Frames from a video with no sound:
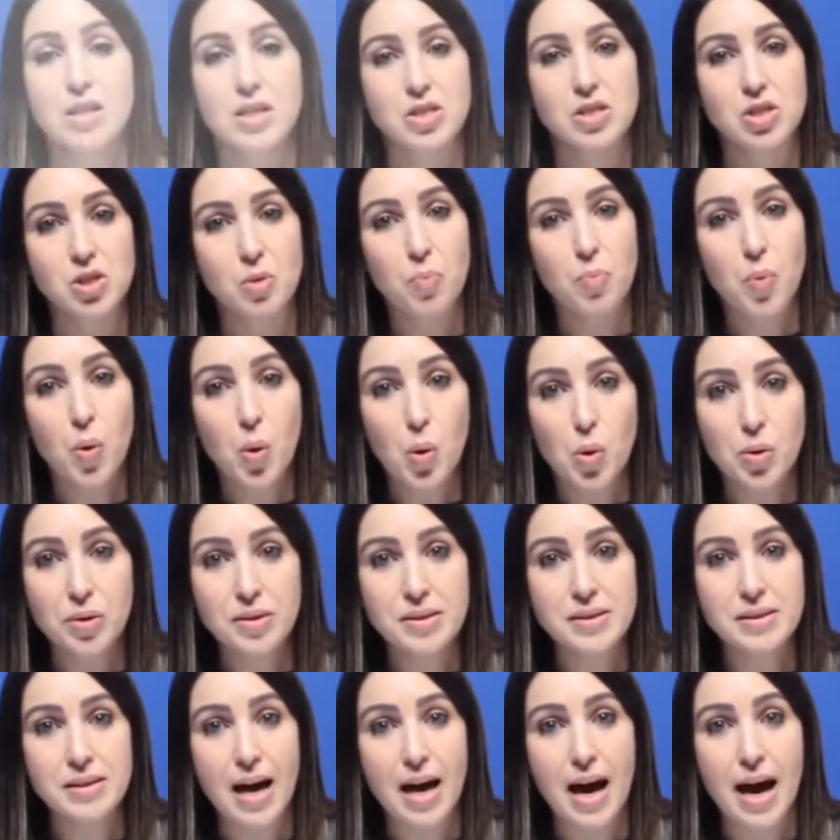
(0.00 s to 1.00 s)
The support
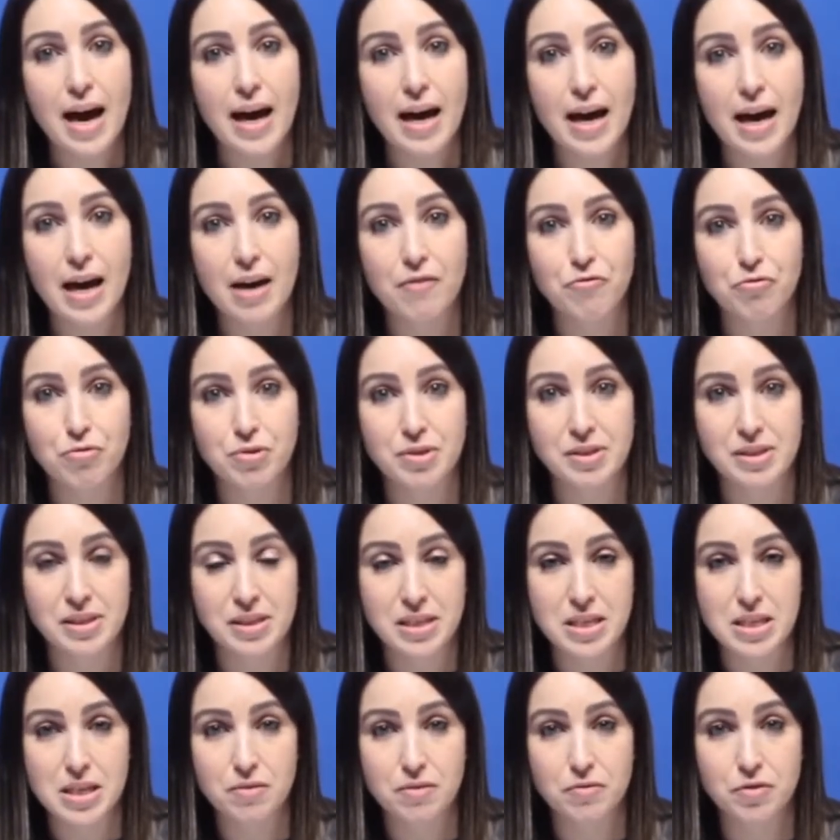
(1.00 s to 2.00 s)
I have
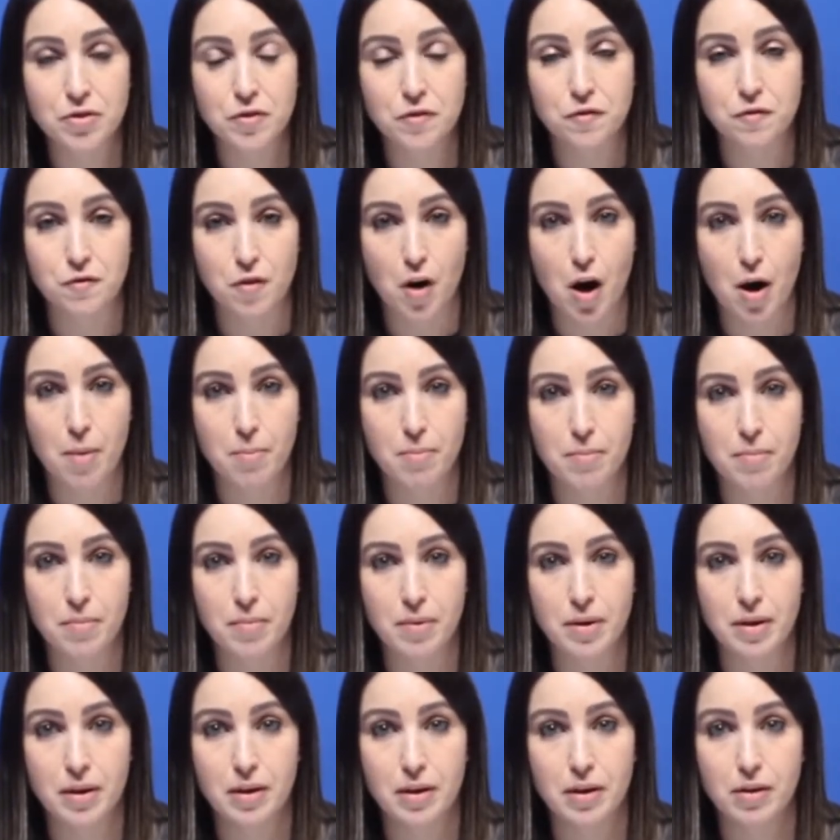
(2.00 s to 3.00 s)
received from
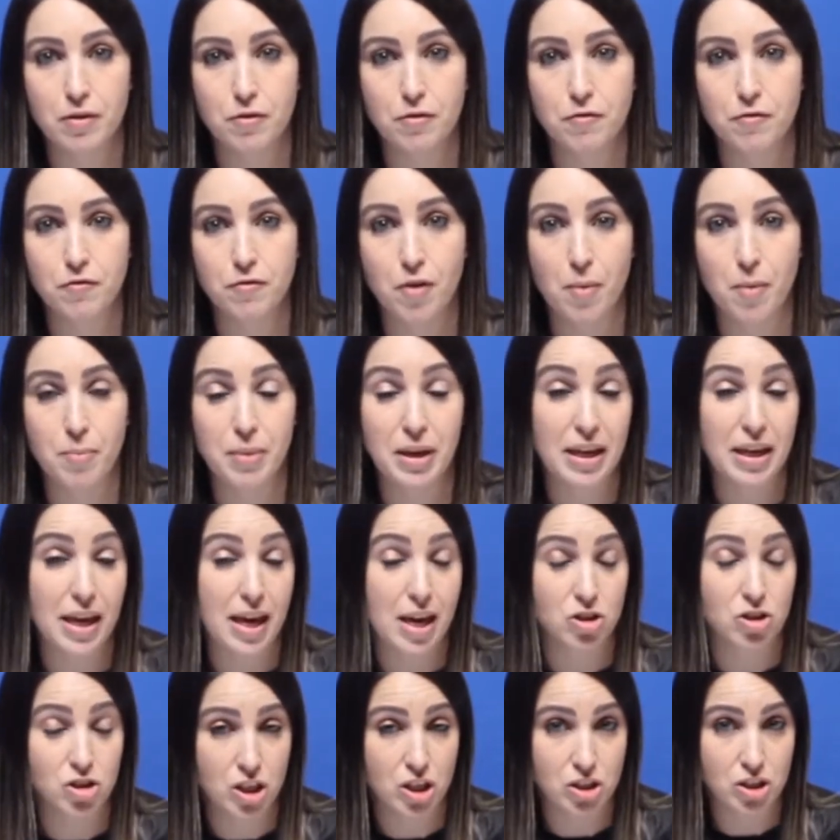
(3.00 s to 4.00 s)

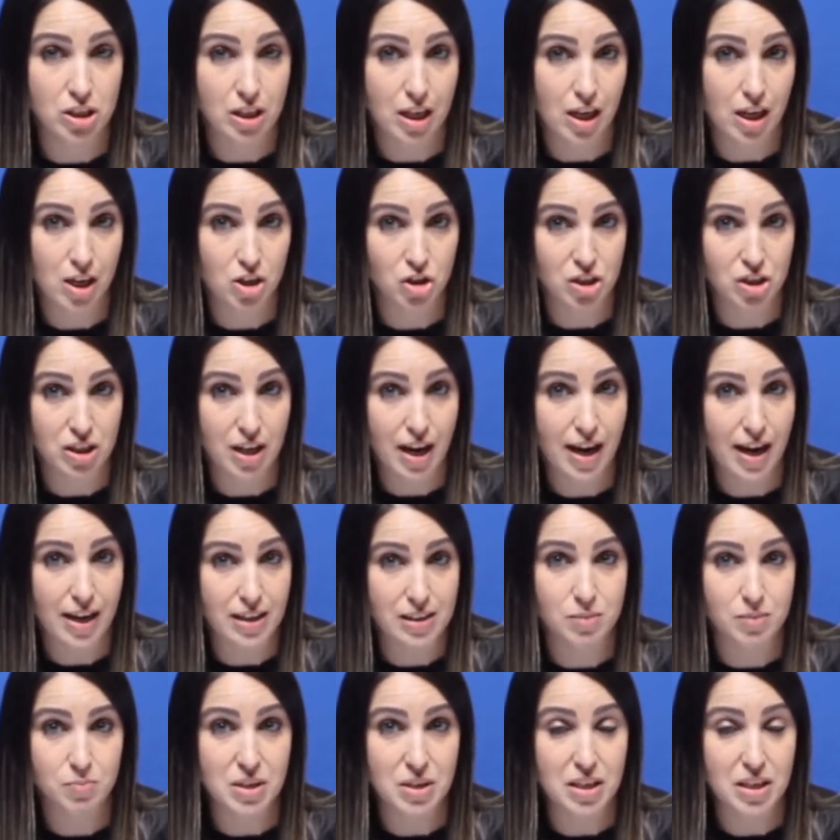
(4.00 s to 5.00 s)
Engaged Education
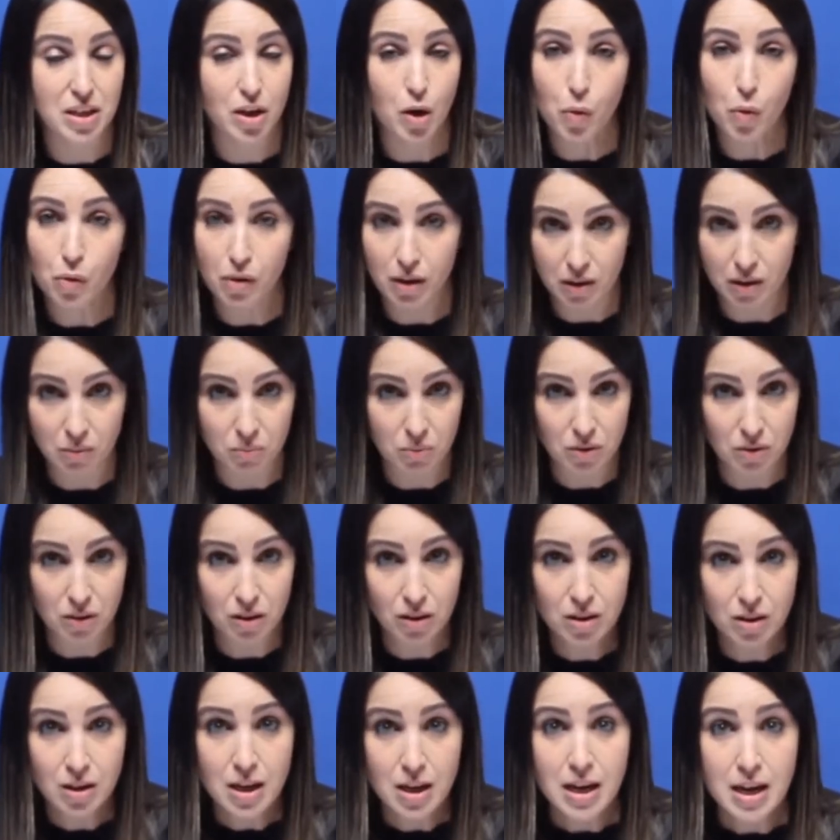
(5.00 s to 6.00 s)
has been
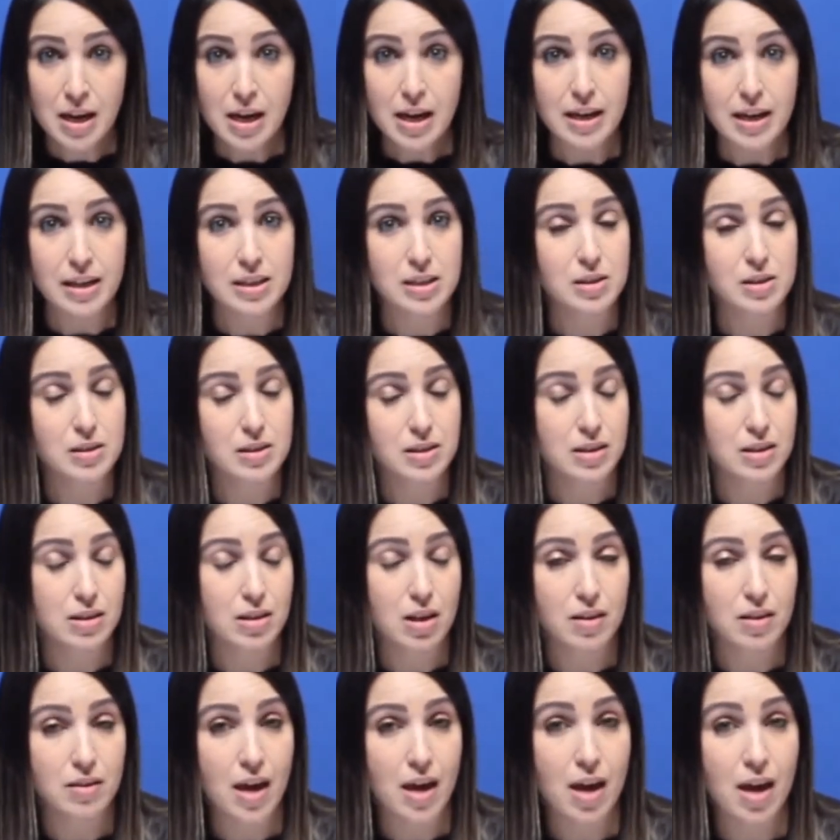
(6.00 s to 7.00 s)
incredible.
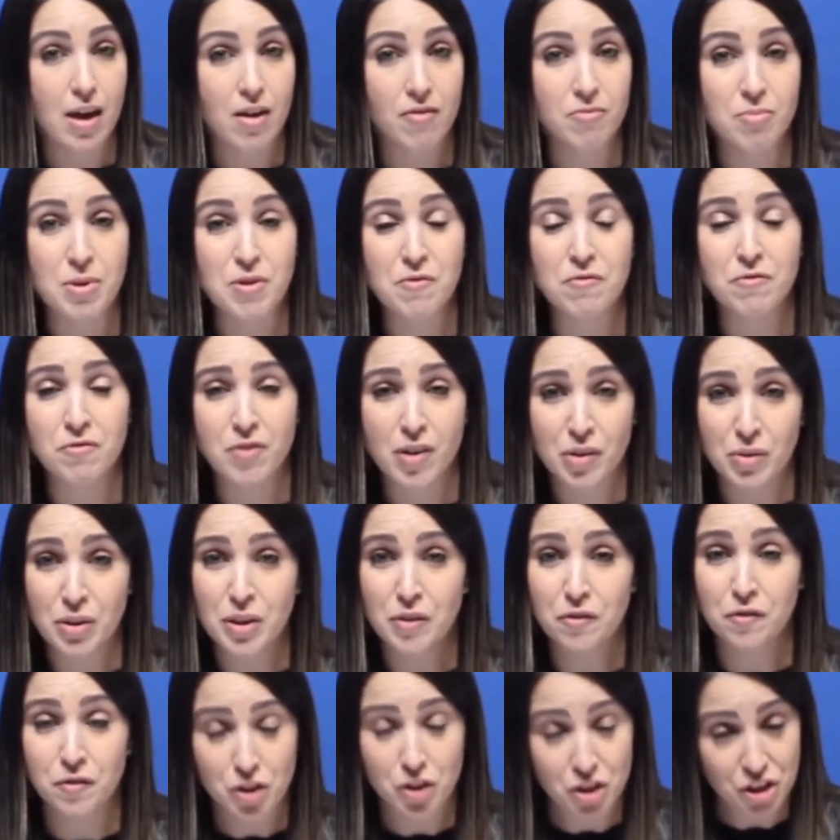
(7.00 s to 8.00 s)
They have been very
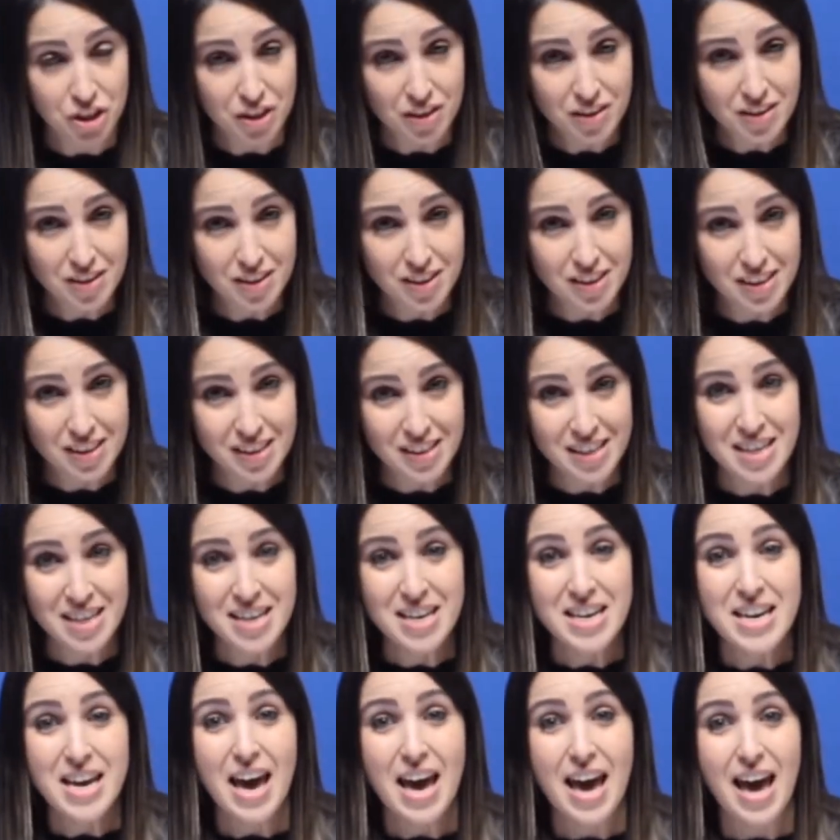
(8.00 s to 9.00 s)
efficient,
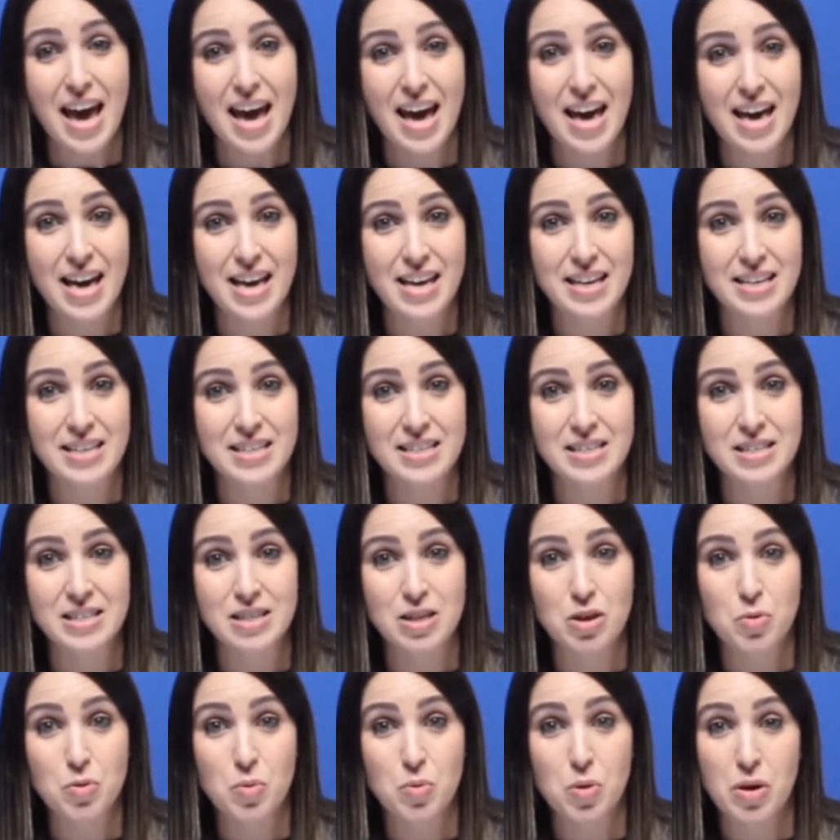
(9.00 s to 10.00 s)
and
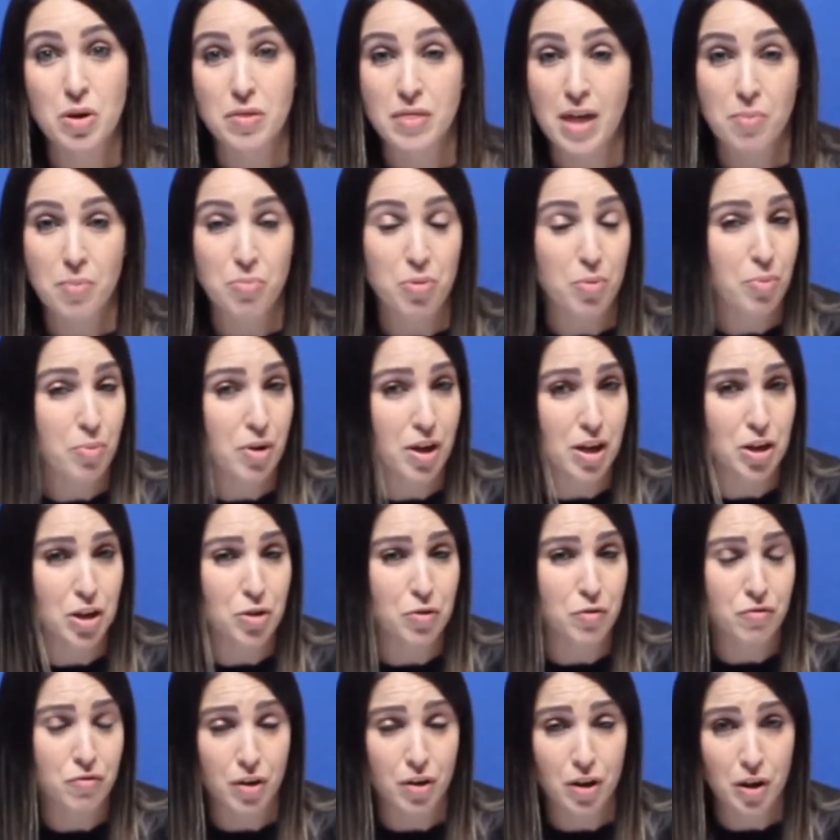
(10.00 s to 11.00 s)
they prepare
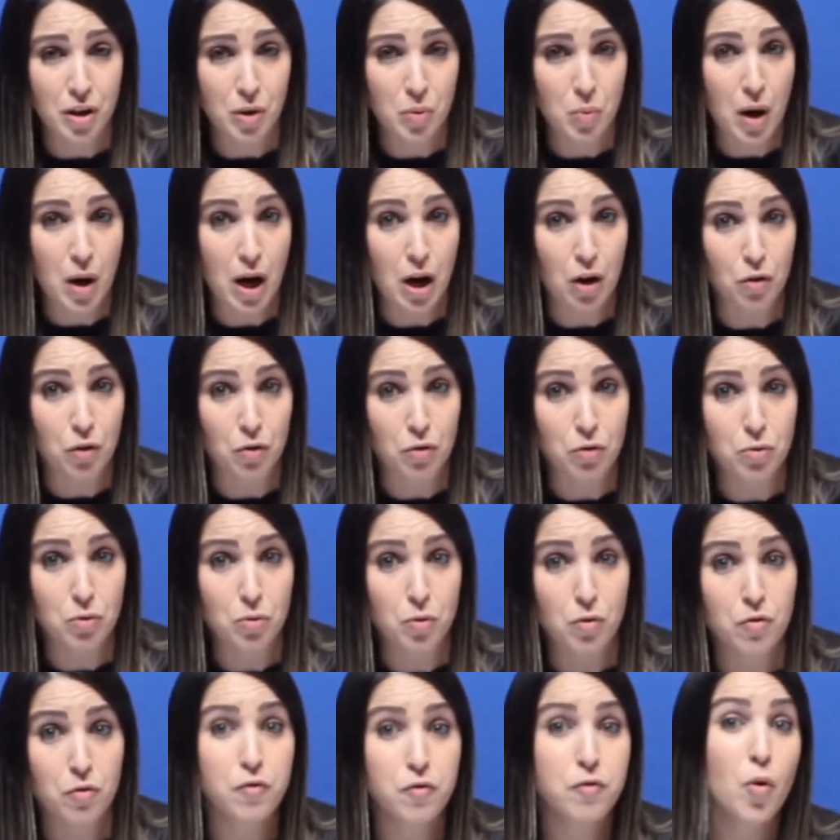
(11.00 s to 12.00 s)
you very well
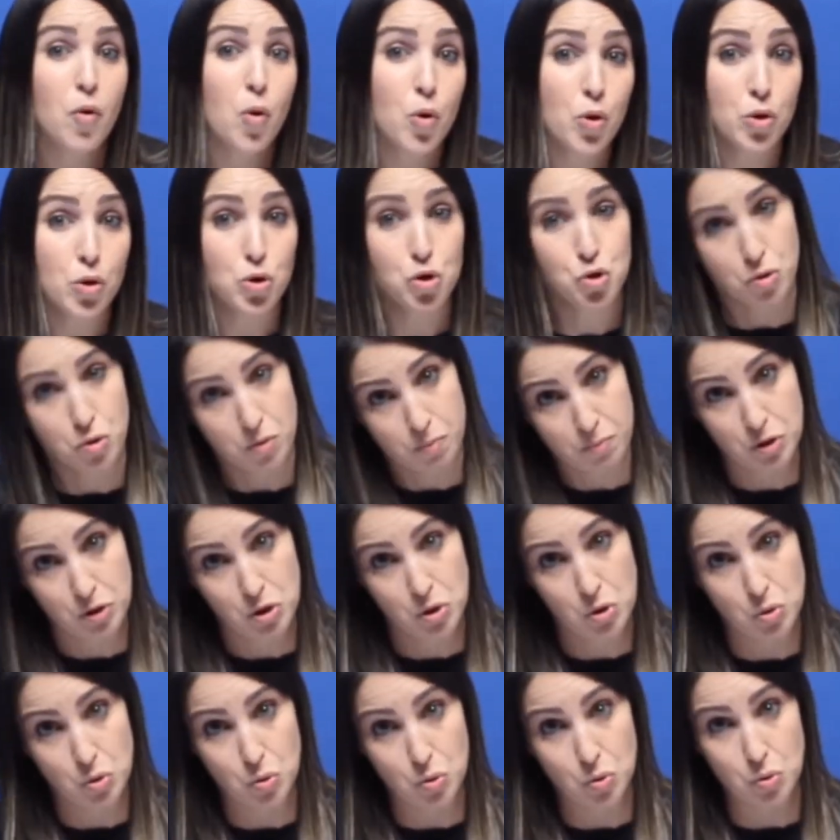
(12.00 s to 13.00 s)
for your trip
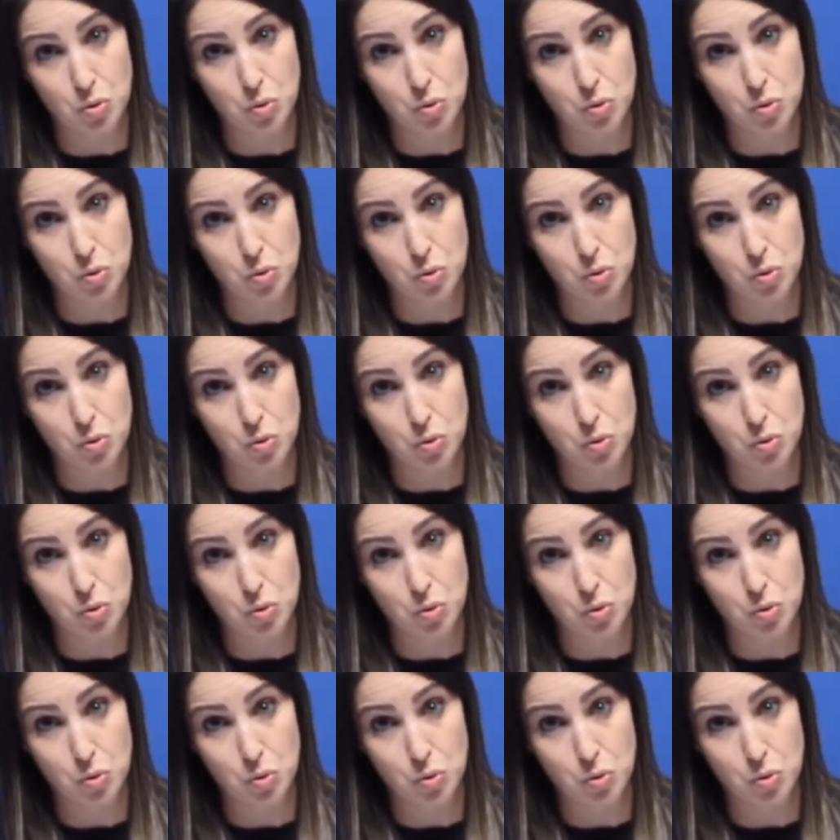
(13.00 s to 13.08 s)
to